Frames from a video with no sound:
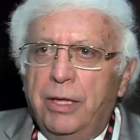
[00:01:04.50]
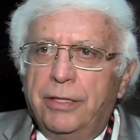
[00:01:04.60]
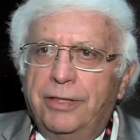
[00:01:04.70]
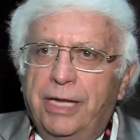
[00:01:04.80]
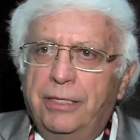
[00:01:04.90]

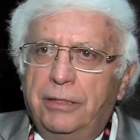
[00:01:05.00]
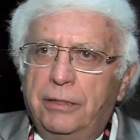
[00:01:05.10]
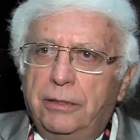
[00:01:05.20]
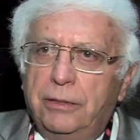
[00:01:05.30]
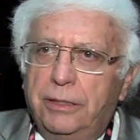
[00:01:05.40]

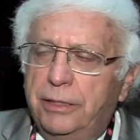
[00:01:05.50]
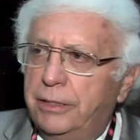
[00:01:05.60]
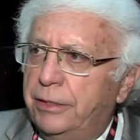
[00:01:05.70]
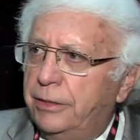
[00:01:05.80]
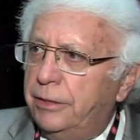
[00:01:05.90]
Then
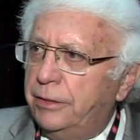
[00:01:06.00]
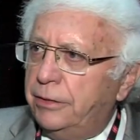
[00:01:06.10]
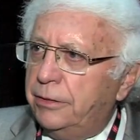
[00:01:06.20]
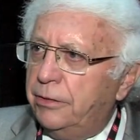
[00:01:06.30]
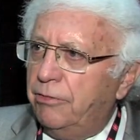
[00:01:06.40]

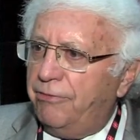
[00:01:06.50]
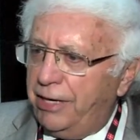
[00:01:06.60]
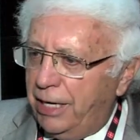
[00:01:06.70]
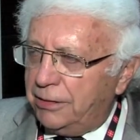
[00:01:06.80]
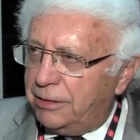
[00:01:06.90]

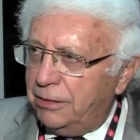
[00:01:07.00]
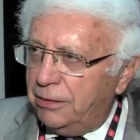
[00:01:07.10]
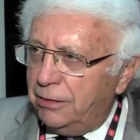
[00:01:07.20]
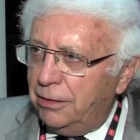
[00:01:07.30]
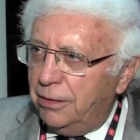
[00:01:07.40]

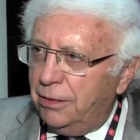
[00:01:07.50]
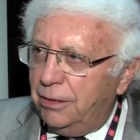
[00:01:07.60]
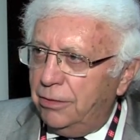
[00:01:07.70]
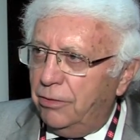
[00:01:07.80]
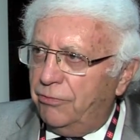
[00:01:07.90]
financing
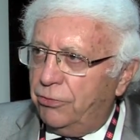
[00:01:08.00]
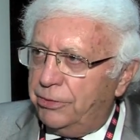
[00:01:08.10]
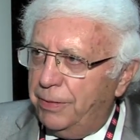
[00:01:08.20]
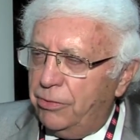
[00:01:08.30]
for